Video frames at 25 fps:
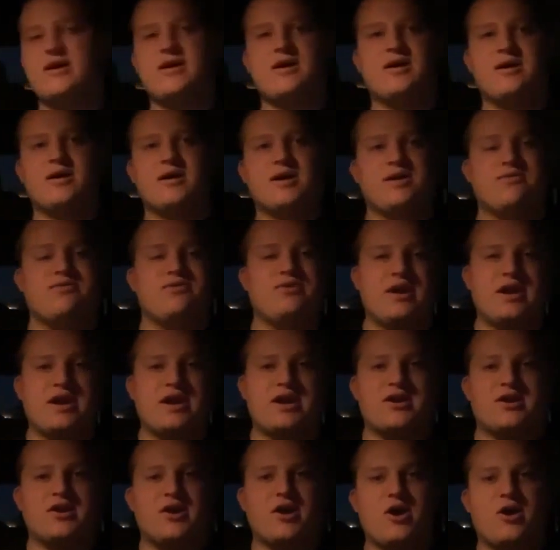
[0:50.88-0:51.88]
If
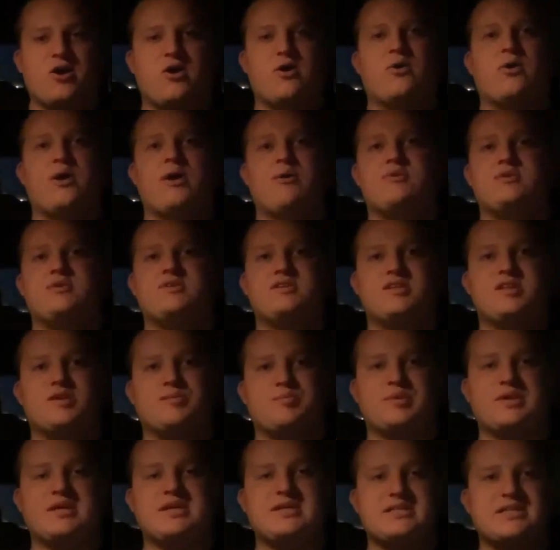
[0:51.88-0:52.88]
you didn't know, I
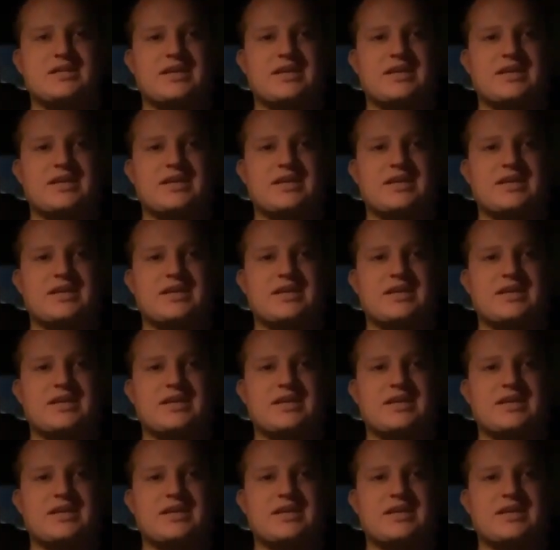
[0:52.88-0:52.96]
went to the